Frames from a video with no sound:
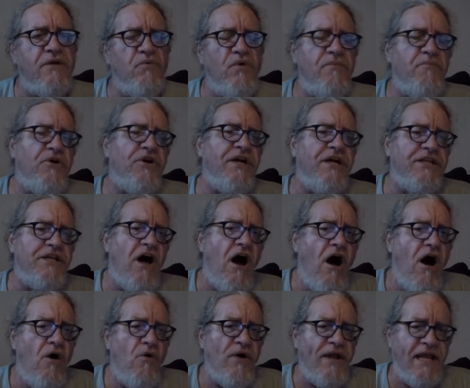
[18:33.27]
We put it in the
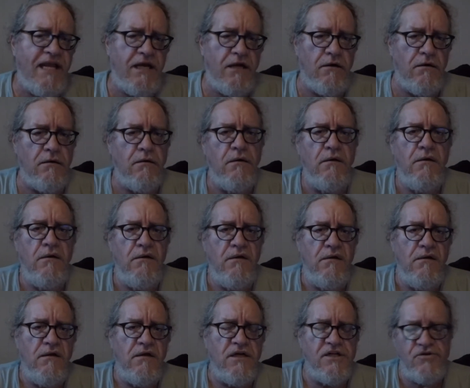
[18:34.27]
hallway here
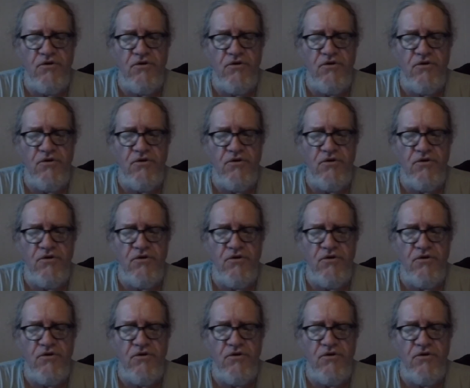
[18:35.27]
because